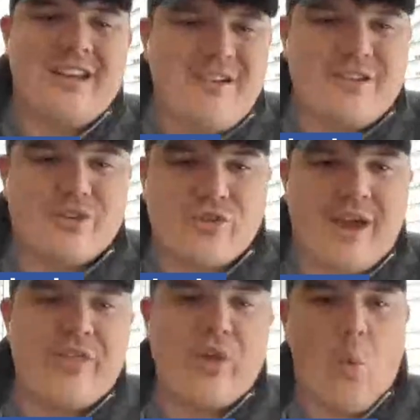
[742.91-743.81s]
then you need to
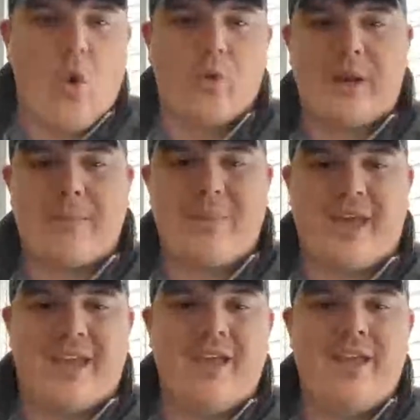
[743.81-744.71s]
try the award-winning
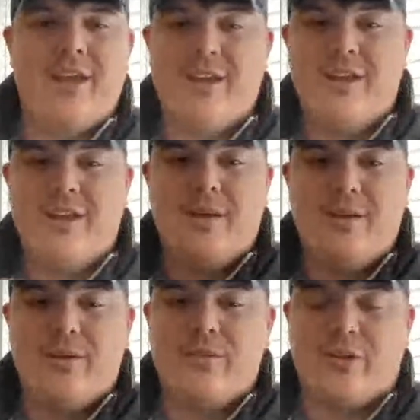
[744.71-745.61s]
pick.
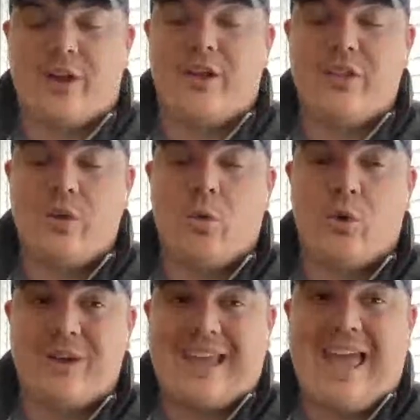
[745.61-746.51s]
Sorry, the
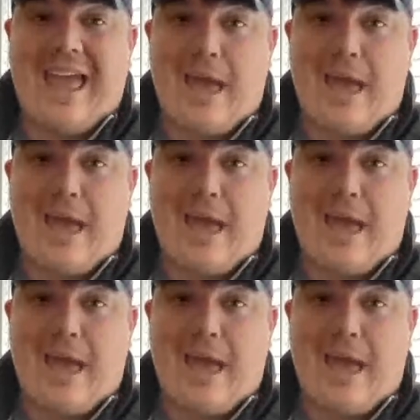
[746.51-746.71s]
award-winning